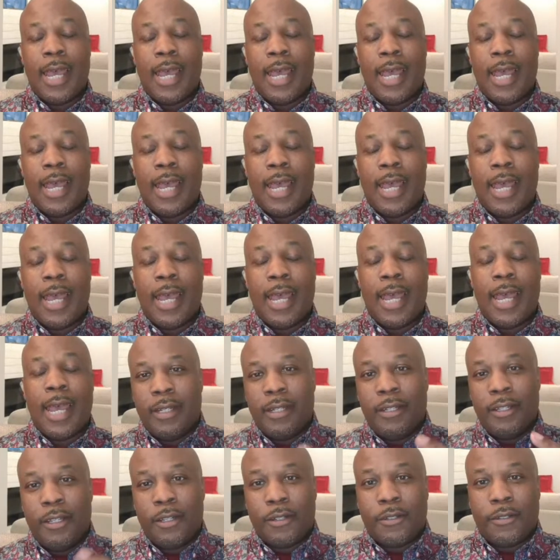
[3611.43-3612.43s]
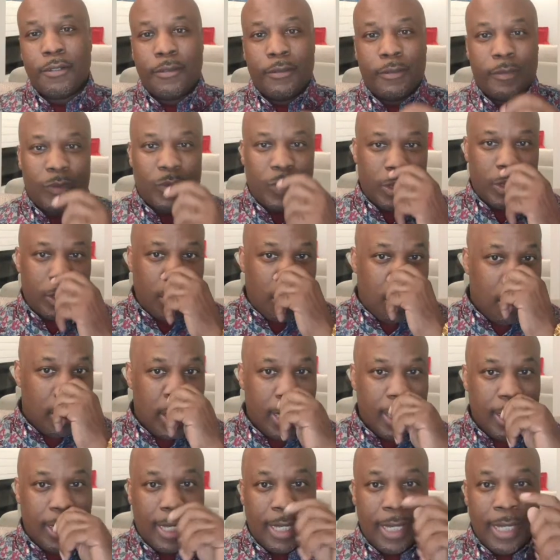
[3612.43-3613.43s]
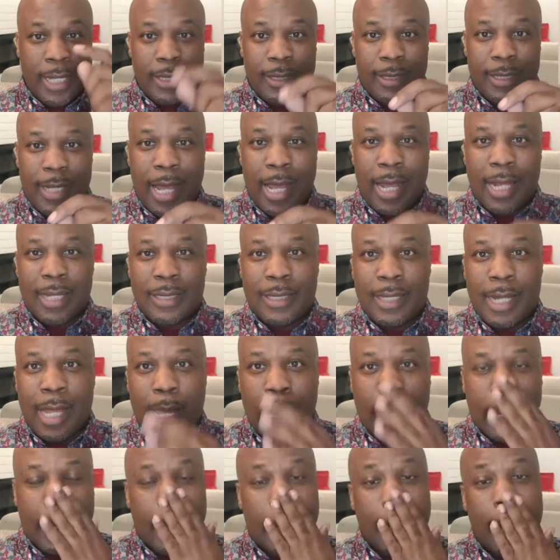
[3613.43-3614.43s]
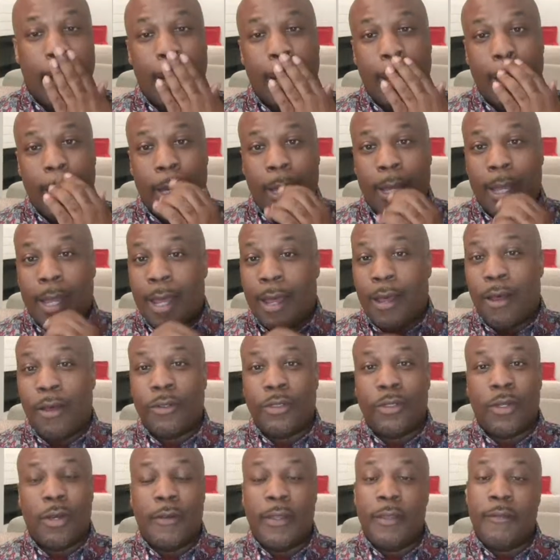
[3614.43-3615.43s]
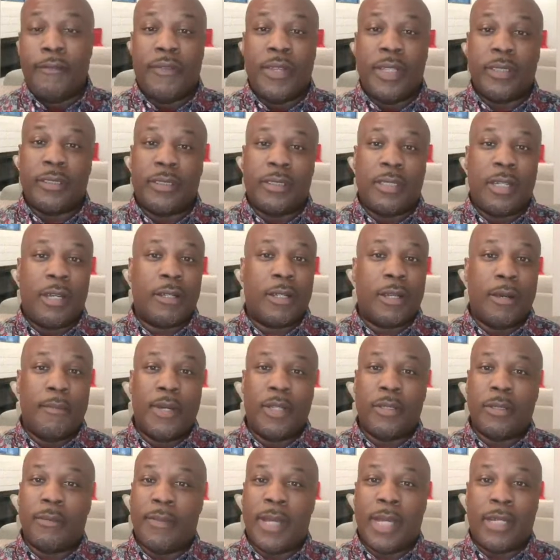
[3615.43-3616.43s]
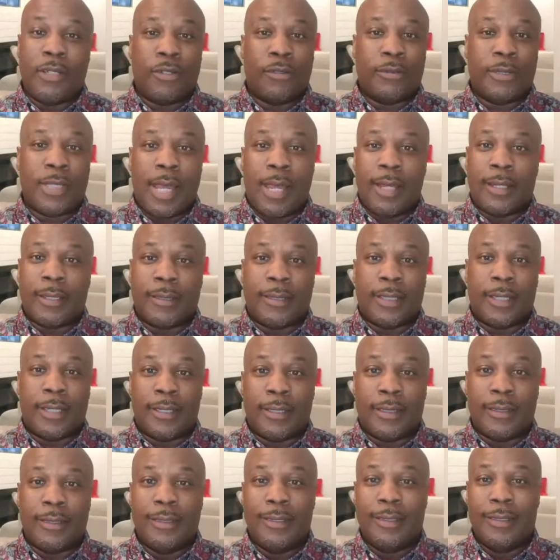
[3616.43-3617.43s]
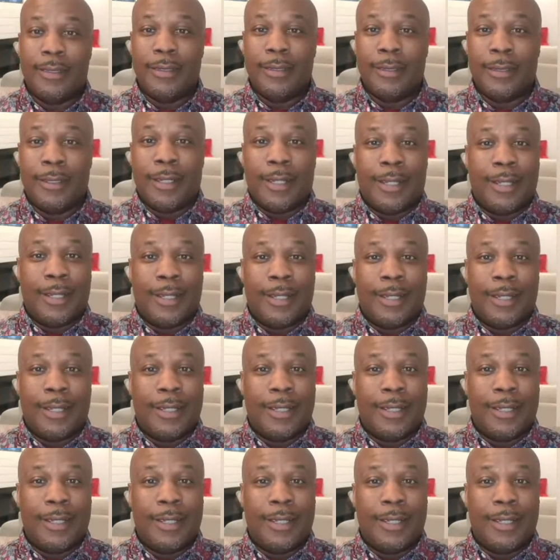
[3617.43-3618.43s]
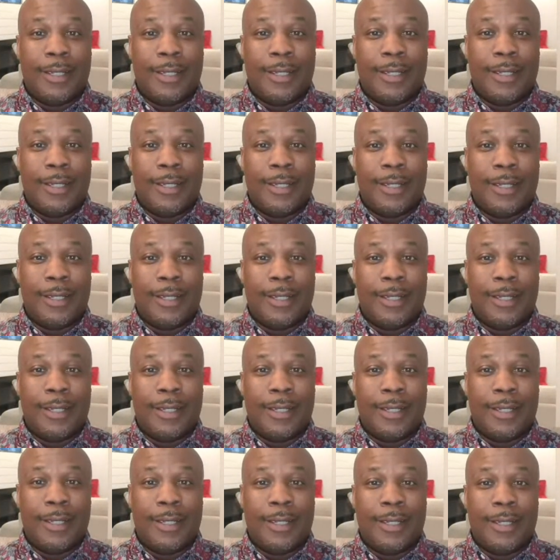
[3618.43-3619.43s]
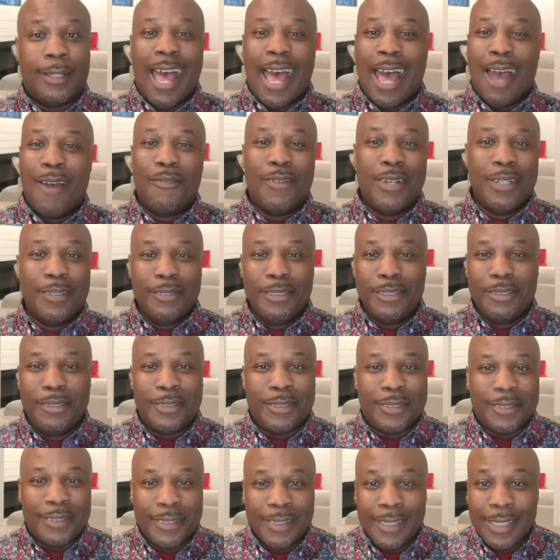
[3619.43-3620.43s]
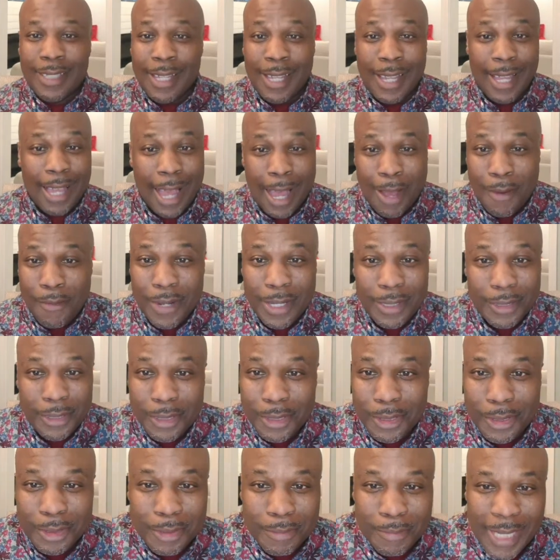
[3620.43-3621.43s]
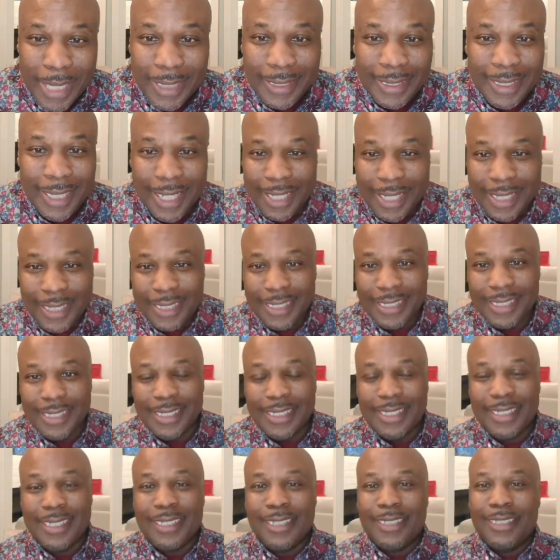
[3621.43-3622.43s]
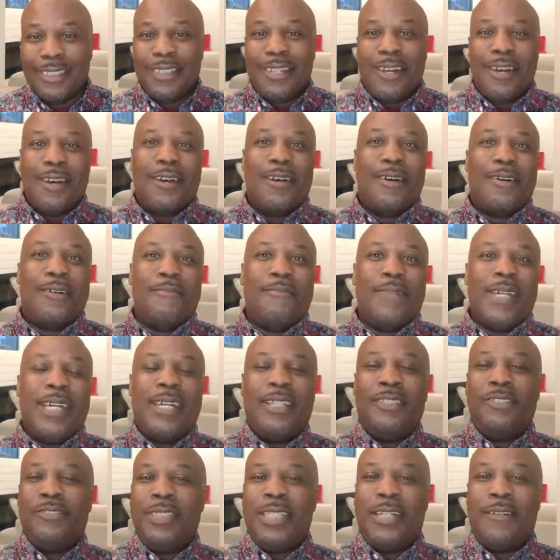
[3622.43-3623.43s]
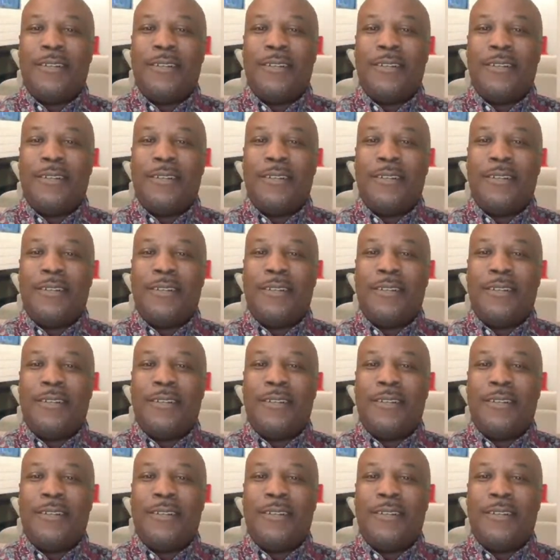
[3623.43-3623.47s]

Now, when they put him in the nickel or in the inside slot, I don't know if he fits enough come up to make no tiger now. I'm just saying, I wouldn't use I wouldn't use him as that.